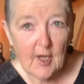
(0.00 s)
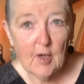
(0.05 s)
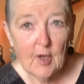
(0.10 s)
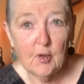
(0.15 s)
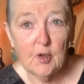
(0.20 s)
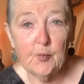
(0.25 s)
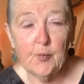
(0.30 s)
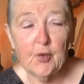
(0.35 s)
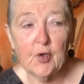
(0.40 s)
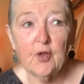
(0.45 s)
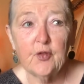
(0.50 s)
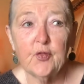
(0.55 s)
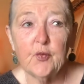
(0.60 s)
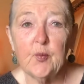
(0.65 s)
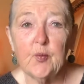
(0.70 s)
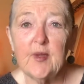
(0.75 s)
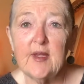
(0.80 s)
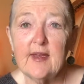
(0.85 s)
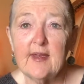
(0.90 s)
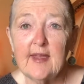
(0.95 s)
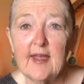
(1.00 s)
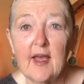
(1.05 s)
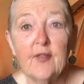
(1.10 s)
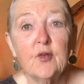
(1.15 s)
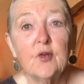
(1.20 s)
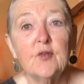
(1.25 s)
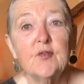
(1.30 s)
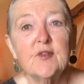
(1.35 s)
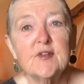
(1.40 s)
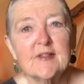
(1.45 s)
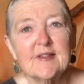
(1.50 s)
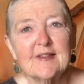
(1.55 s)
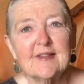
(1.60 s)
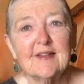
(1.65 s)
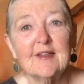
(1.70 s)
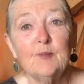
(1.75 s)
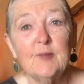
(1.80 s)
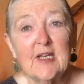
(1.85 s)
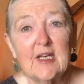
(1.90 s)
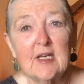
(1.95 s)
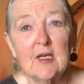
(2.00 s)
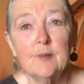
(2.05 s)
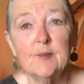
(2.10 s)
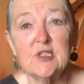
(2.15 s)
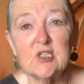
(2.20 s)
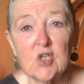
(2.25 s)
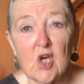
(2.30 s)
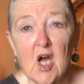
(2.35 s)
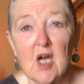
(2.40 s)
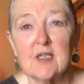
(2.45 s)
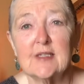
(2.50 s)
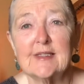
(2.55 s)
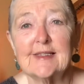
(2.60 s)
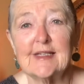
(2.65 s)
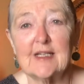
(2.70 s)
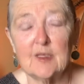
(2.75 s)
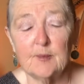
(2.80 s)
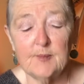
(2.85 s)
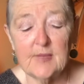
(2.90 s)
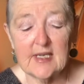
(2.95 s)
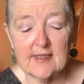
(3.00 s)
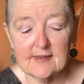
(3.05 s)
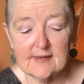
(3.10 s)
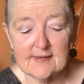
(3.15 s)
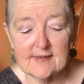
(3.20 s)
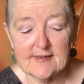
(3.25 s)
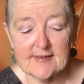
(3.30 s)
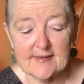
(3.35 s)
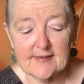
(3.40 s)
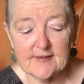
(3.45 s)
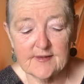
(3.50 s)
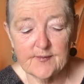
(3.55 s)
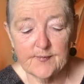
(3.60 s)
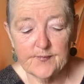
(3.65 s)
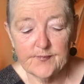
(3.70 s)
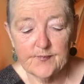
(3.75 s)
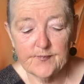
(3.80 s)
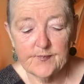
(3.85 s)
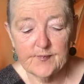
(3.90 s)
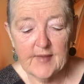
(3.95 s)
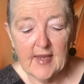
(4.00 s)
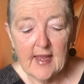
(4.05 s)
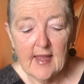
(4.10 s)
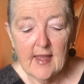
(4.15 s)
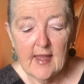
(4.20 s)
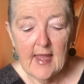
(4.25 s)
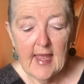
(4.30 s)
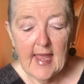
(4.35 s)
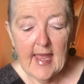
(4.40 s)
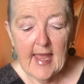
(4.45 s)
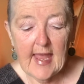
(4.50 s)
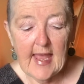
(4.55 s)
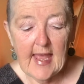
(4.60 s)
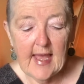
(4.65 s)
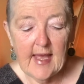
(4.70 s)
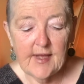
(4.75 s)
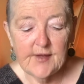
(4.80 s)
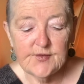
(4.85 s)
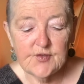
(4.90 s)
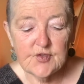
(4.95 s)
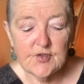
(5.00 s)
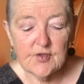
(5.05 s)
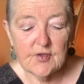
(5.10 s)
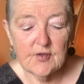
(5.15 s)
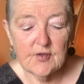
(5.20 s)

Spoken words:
You put all 3 together, this can become a toxic mix. And